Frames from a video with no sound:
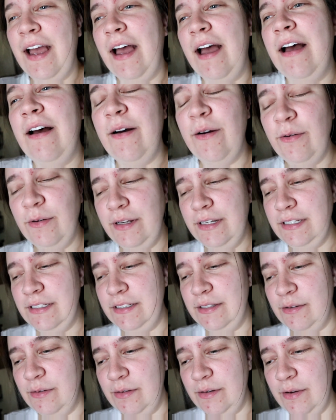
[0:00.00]
I always
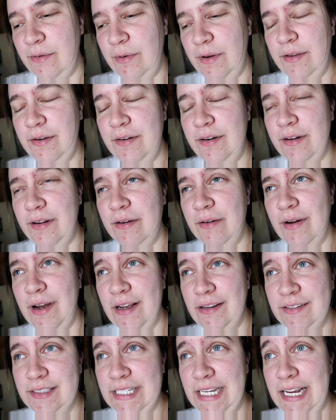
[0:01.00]
don't know whether to go
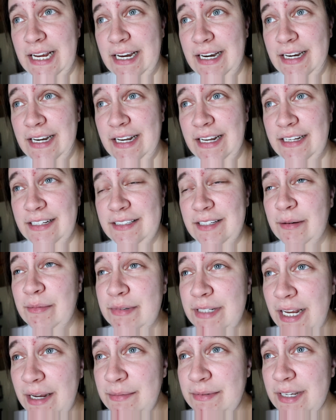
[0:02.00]
outside.
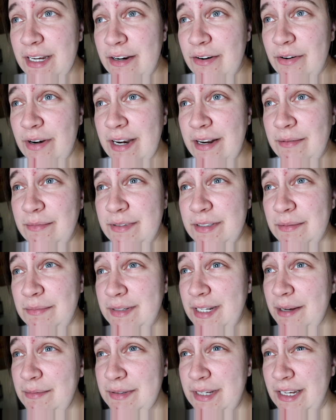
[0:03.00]
Sometimes I greet him,
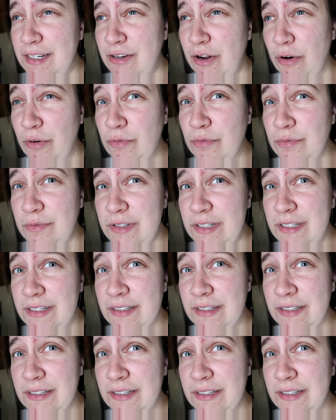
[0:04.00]
sometimes I don't.